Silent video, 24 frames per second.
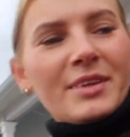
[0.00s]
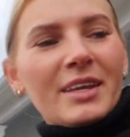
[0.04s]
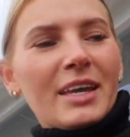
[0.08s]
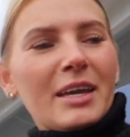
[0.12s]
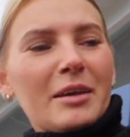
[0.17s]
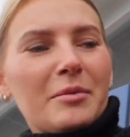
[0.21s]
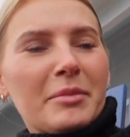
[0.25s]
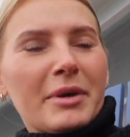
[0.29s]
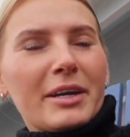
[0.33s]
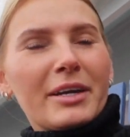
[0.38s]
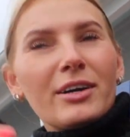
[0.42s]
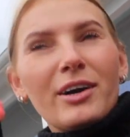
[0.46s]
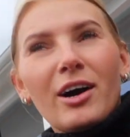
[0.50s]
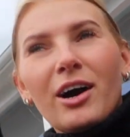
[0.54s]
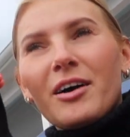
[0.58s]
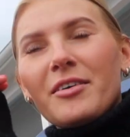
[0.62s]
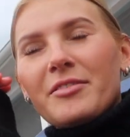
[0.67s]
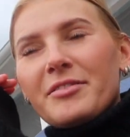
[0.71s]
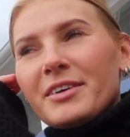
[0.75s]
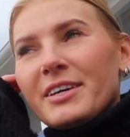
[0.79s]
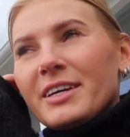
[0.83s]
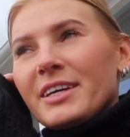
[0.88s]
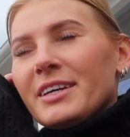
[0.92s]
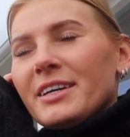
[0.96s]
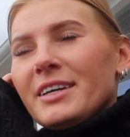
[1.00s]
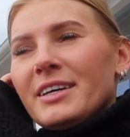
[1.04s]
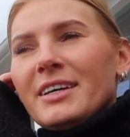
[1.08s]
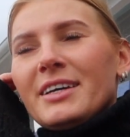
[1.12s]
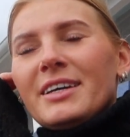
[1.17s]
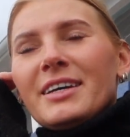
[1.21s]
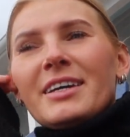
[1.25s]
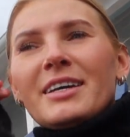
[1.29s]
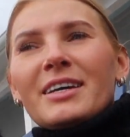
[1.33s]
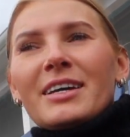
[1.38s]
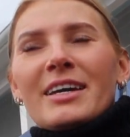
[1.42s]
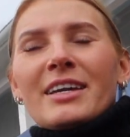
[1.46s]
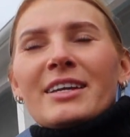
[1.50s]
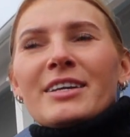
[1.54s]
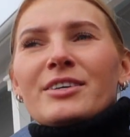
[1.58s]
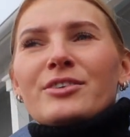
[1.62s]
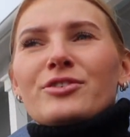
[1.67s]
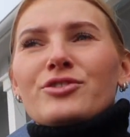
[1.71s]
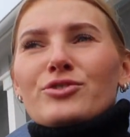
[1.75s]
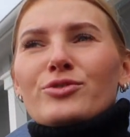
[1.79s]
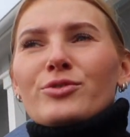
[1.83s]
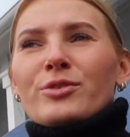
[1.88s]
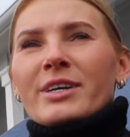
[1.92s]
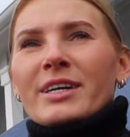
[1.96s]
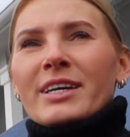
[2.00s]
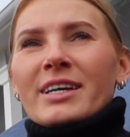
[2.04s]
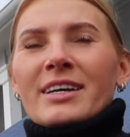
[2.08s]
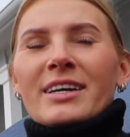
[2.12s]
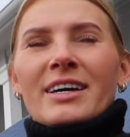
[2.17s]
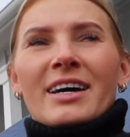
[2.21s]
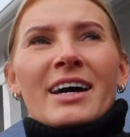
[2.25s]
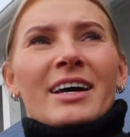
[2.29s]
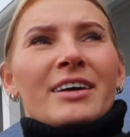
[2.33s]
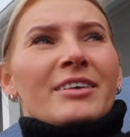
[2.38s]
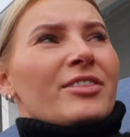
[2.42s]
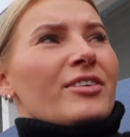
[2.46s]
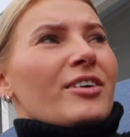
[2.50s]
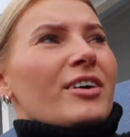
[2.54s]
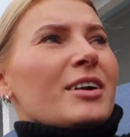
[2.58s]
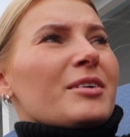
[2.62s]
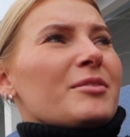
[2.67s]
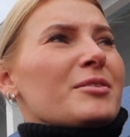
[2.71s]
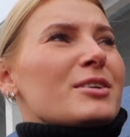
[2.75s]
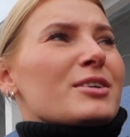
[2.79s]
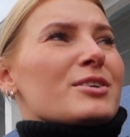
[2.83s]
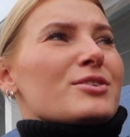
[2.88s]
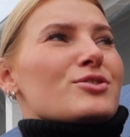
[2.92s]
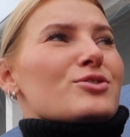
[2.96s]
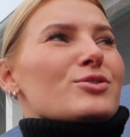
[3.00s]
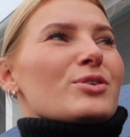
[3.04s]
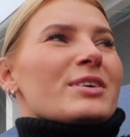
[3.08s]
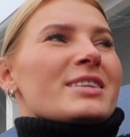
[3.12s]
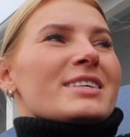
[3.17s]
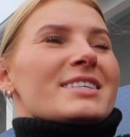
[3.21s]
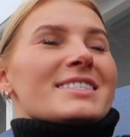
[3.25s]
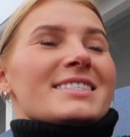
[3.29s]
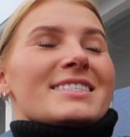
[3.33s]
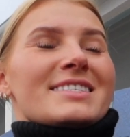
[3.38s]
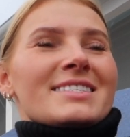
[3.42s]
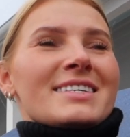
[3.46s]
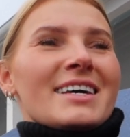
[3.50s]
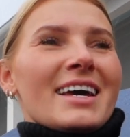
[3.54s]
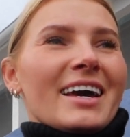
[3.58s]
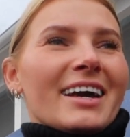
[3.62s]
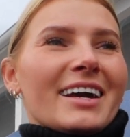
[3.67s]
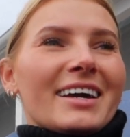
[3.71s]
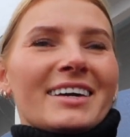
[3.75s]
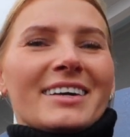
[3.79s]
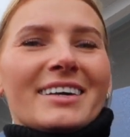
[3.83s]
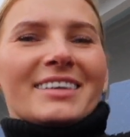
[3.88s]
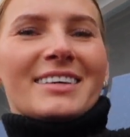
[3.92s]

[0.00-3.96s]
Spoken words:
and my coffee and enjoying, I thought I would enjoy this deck